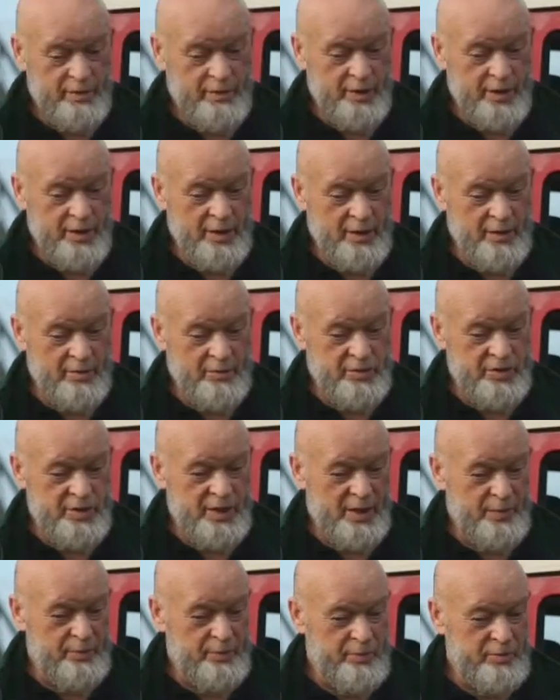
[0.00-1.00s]
the whole
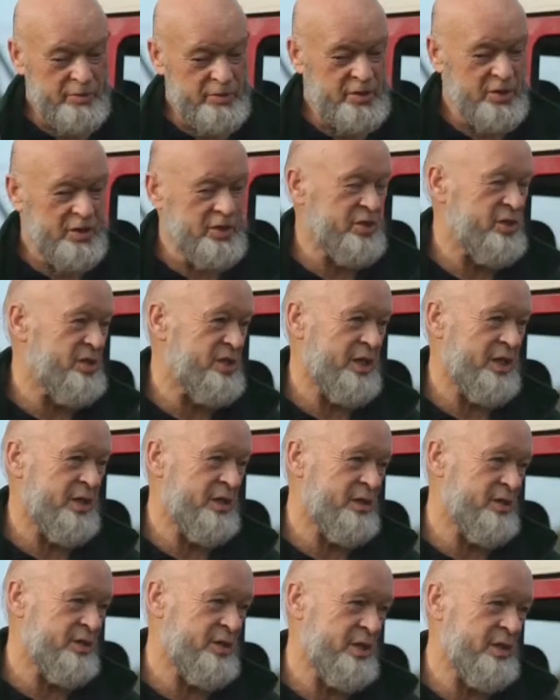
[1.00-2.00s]
chapel church thing
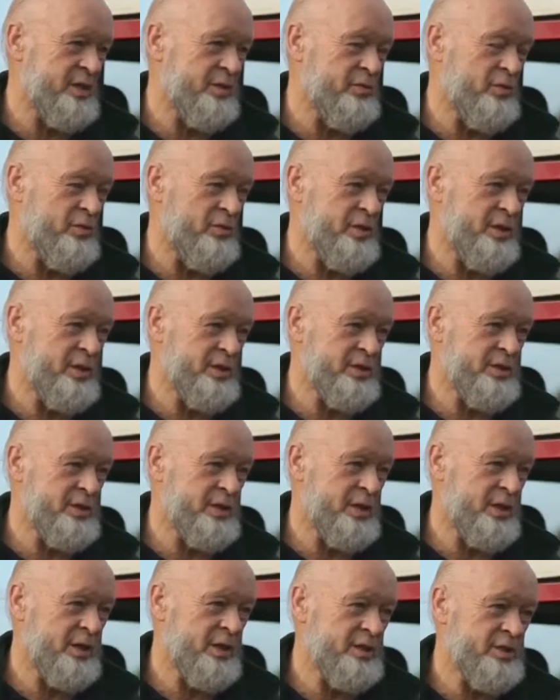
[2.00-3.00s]
on Sunday mornings and
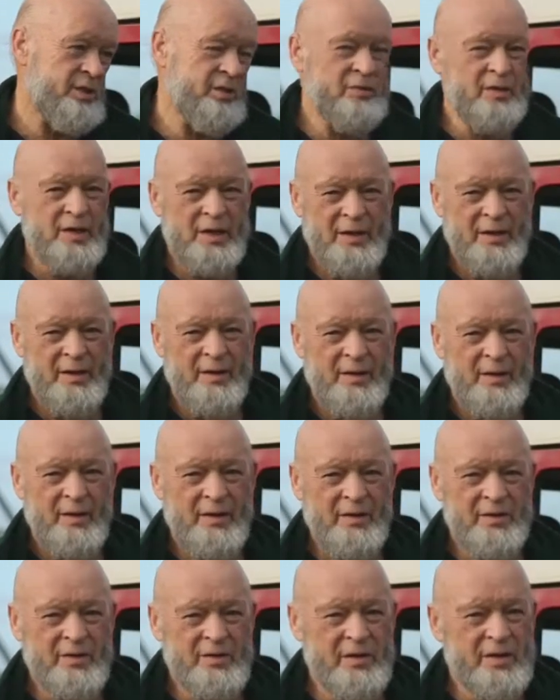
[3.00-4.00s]
things. So
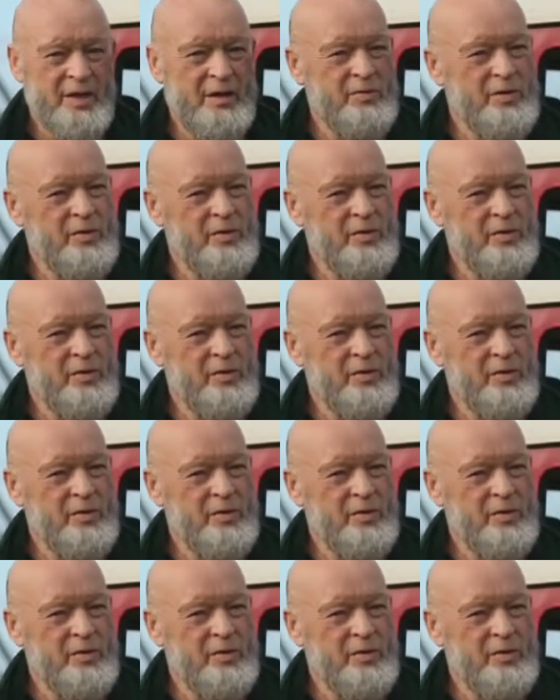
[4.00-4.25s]
yeah, we're